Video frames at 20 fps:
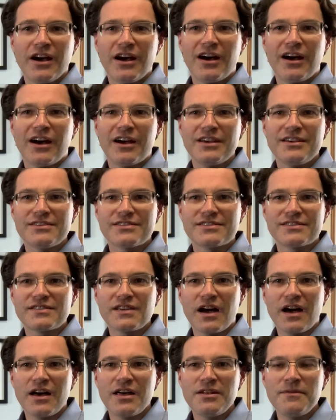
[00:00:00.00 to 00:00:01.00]
his
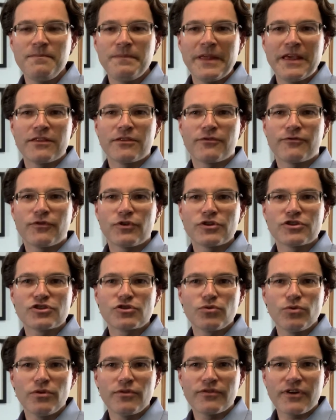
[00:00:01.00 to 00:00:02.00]
son, the first
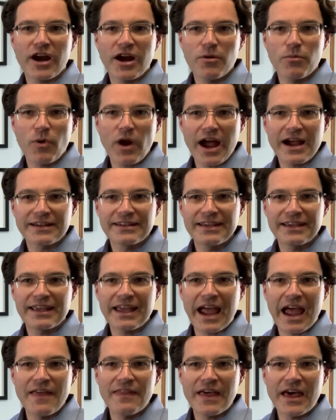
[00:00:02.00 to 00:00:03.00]
school of chiropractic,
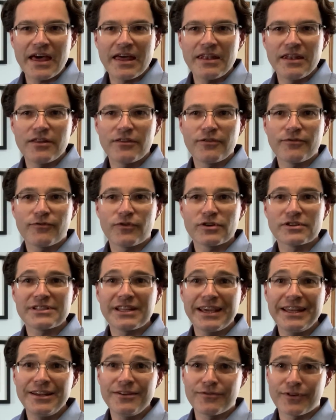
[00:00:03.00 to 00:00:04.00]
and then the first
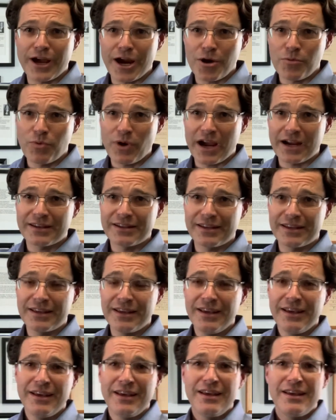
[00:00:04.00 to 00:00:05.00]
lady of chiropractic.
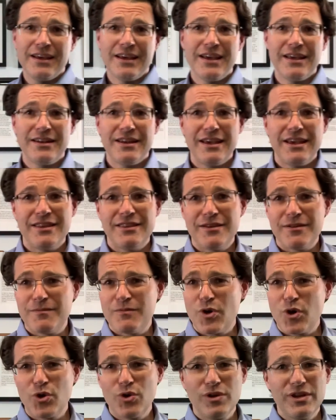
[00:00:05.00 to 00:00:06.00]
In the
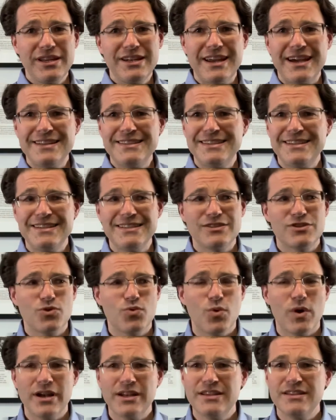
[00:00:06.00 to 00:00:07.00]
early
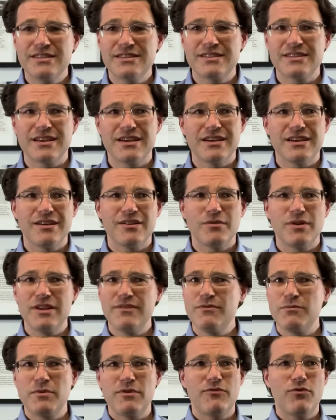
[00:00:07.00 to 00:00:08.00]
1920s, or even
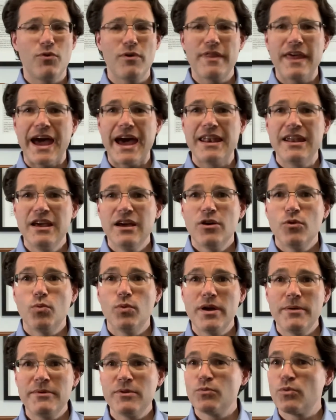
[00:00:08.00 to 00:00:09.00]
before that,
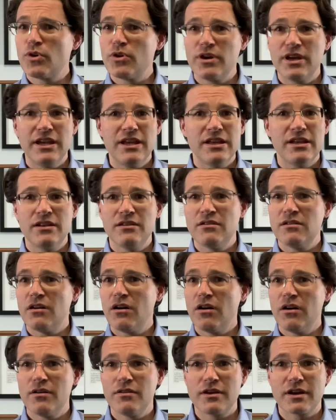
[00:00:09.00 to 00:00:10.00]
women were in
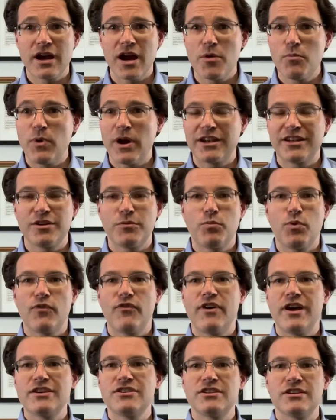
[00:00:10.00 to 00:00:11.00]
the chiropractic profession